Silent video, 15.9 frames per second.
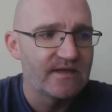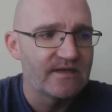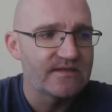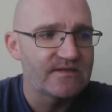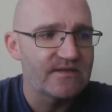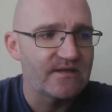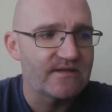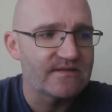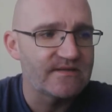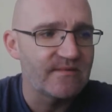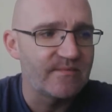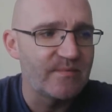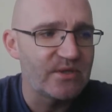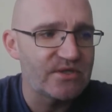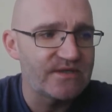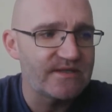So the
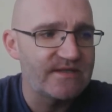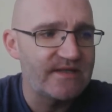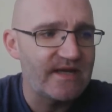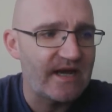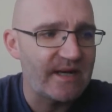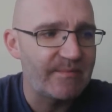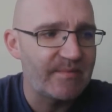submission date